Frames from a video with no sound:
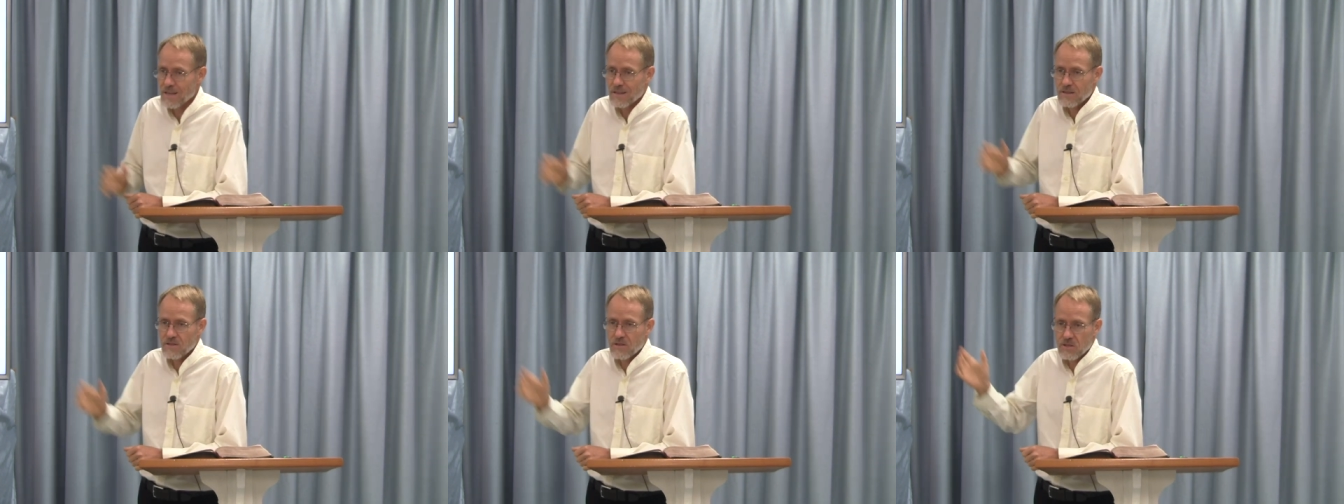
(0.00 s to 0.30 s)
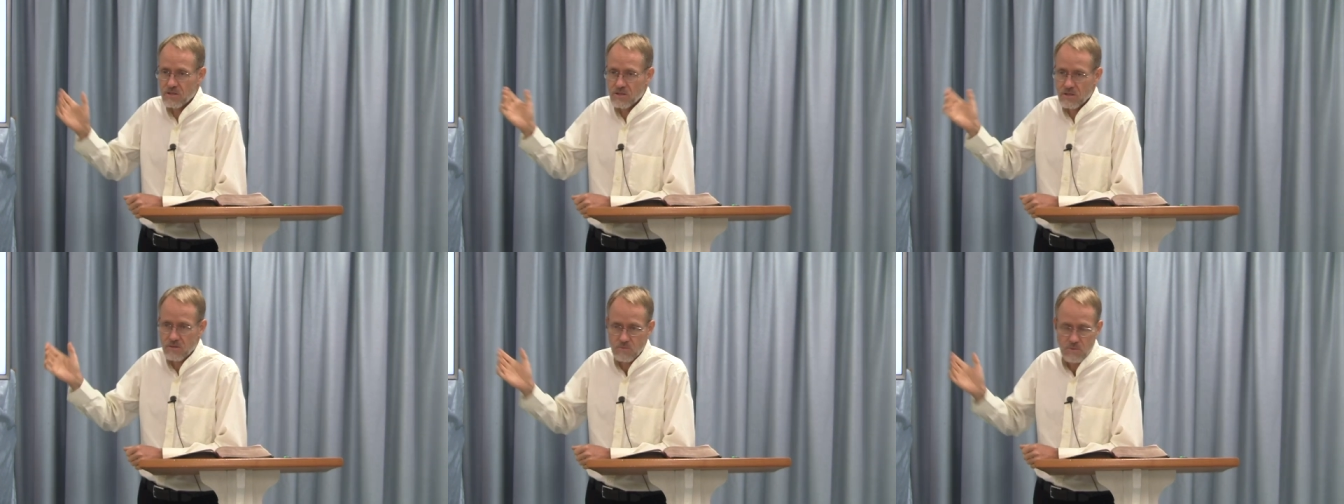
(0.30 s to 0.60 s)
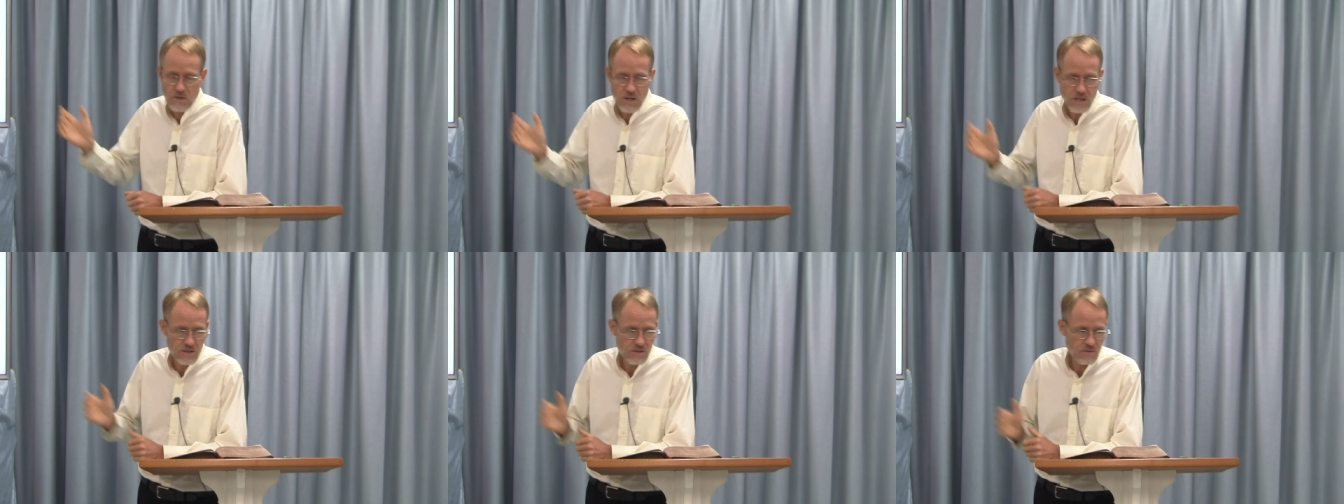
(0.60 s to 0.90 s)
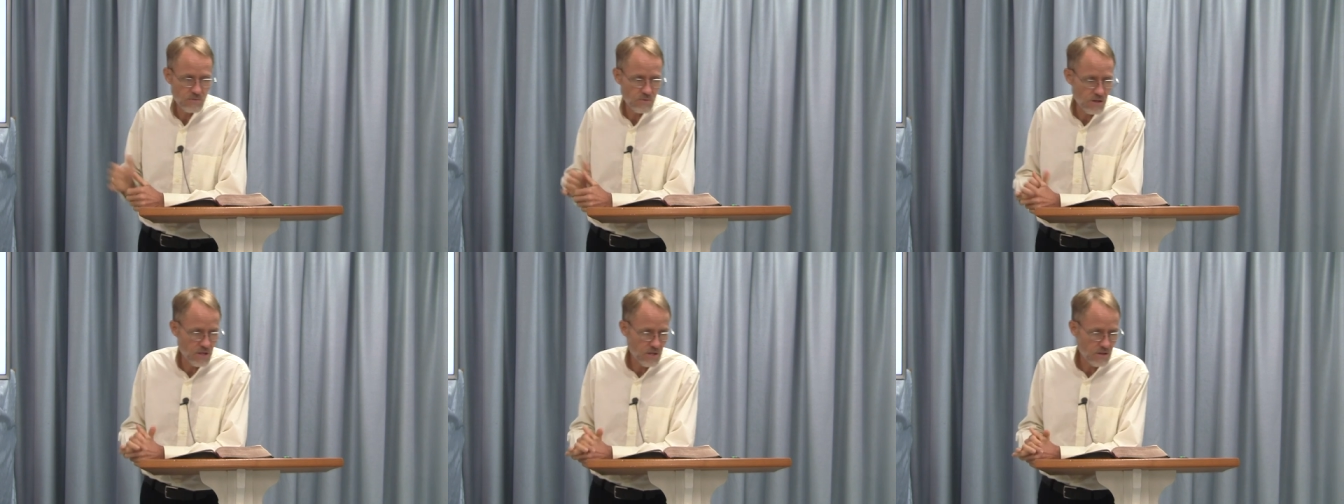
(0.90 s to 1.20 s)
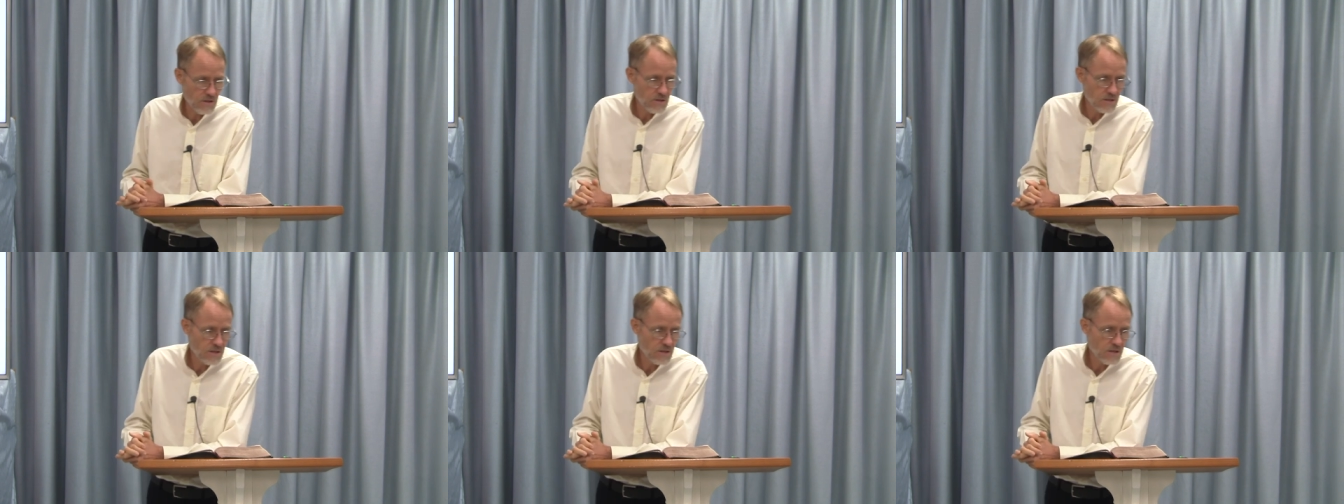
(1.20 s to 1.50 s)
and thus it was
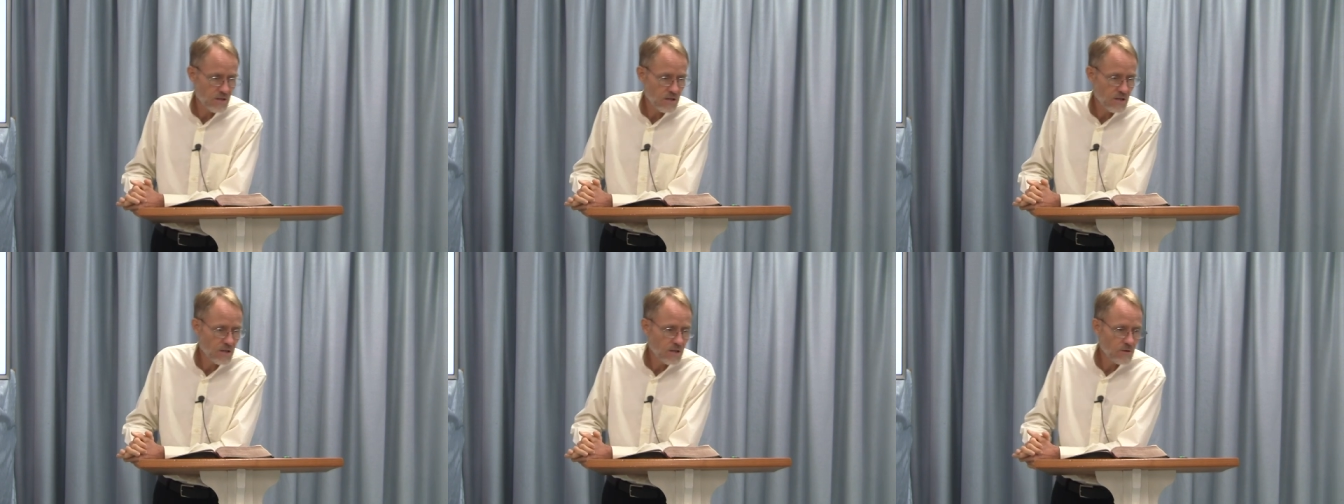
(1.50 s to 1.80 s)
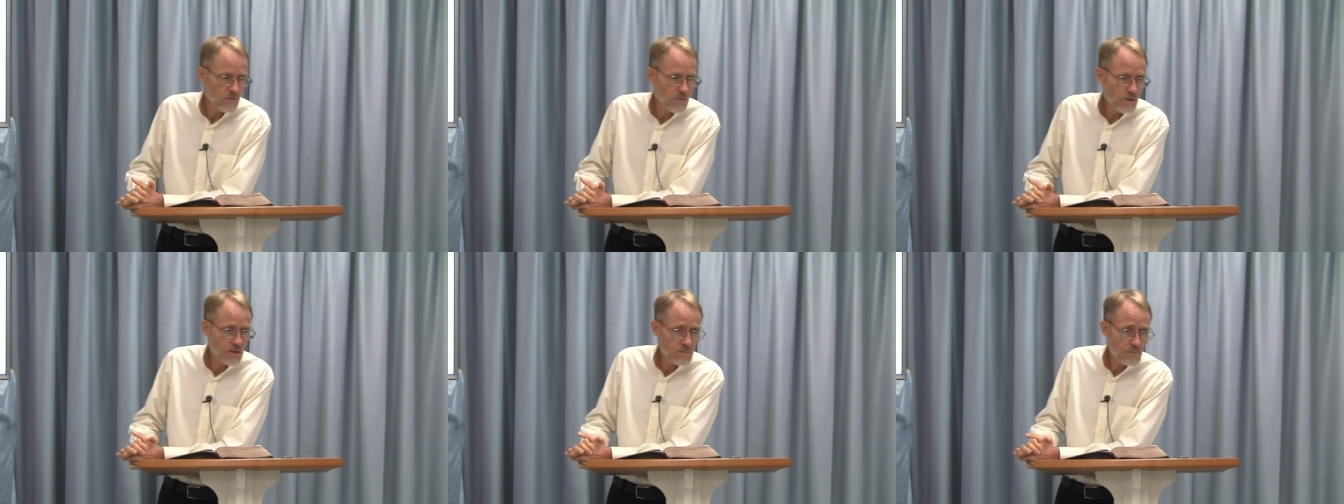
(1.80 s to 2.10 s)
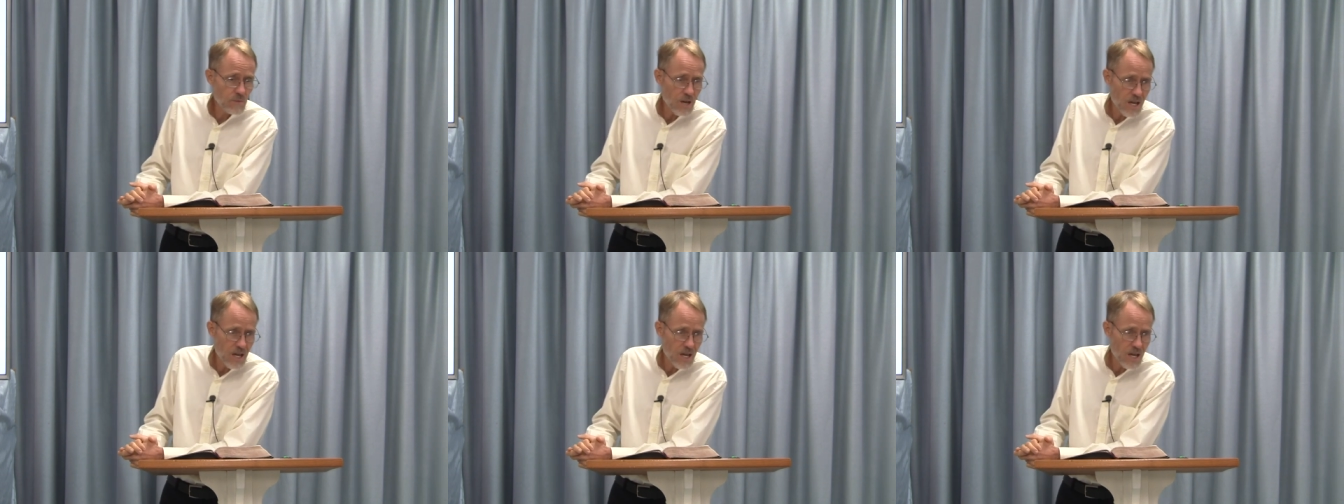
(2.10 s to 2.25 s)
with, with